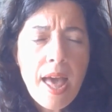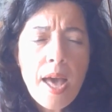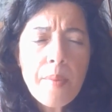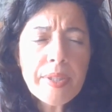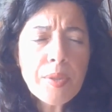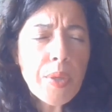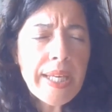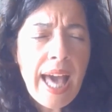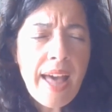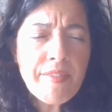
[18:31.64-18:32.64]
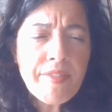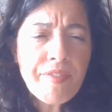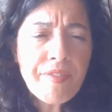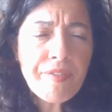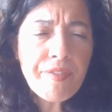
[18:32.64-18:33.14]
But we can
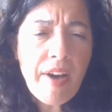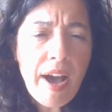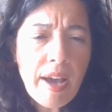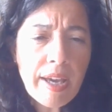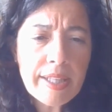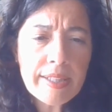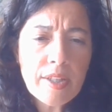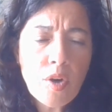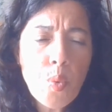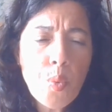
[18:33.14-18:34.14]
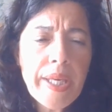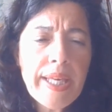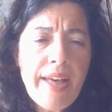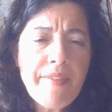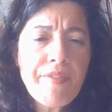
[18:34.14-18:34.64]
find or we
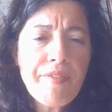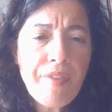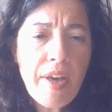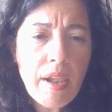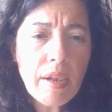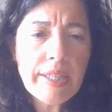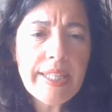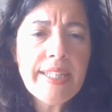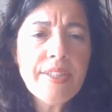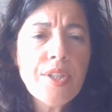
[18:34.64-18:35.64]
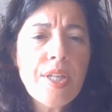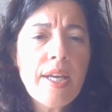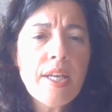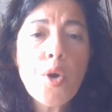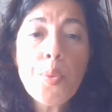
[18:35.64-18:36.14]
can feel in
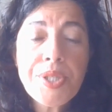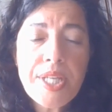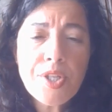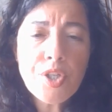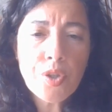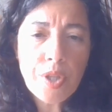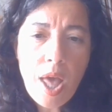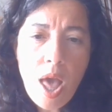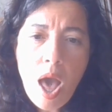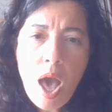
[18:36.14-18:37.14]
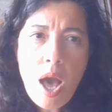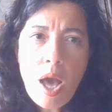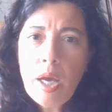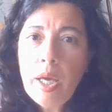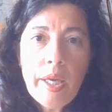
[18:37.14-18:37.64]
the obsession
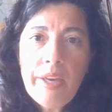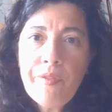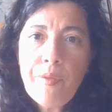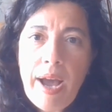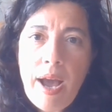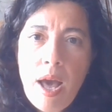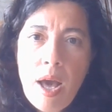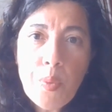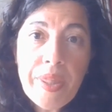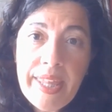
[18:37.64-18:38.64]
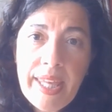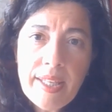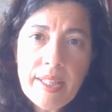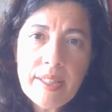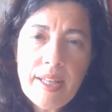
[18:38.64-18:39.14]
if we
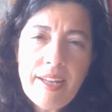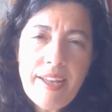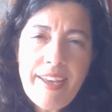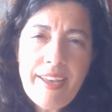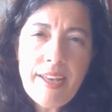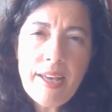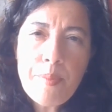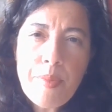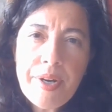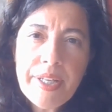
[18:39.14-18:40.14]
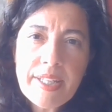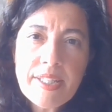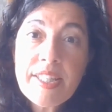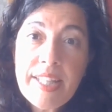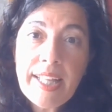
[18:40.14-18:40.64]
think in the American
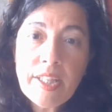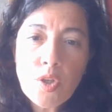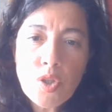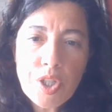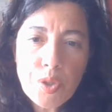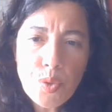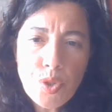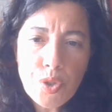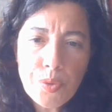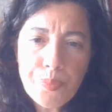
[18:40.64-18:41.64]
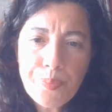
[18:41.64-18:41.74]
state constitution.